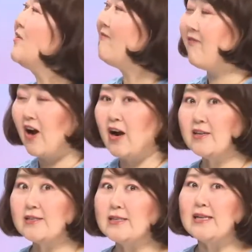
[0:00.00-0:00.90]

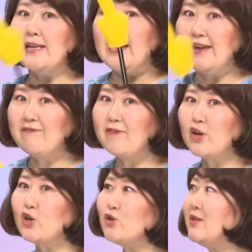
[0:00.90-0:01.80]
First,
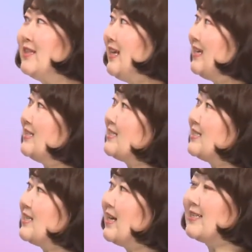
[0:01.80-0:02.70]
review
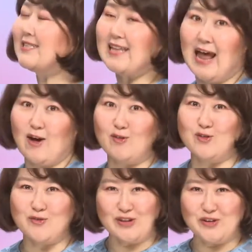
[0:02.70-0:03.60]
this sound
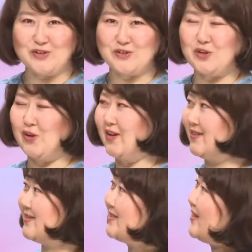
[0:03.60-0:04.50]
with your students.